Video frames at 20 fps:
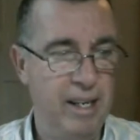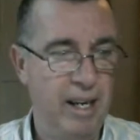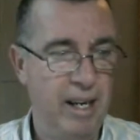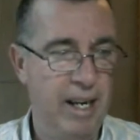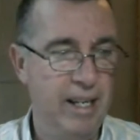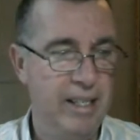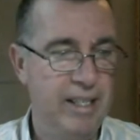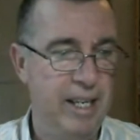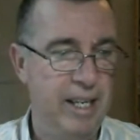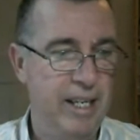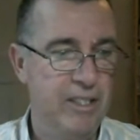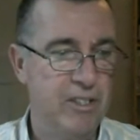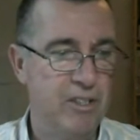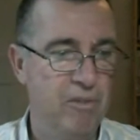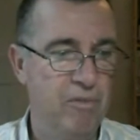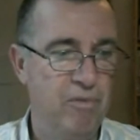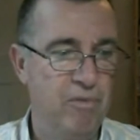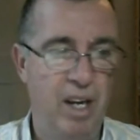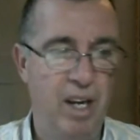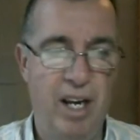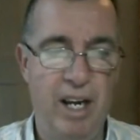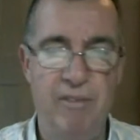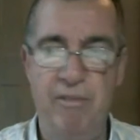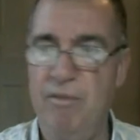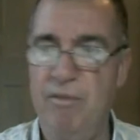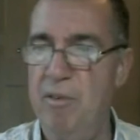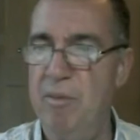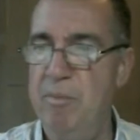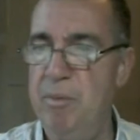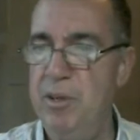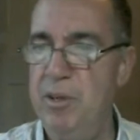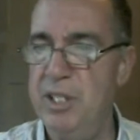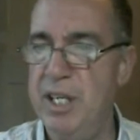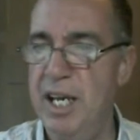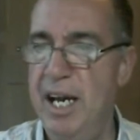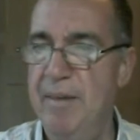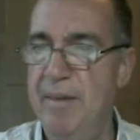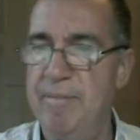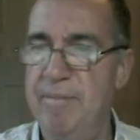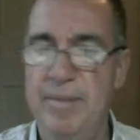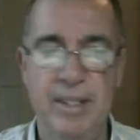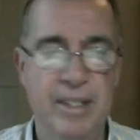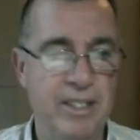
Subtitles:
And it's a 5 from Mozam.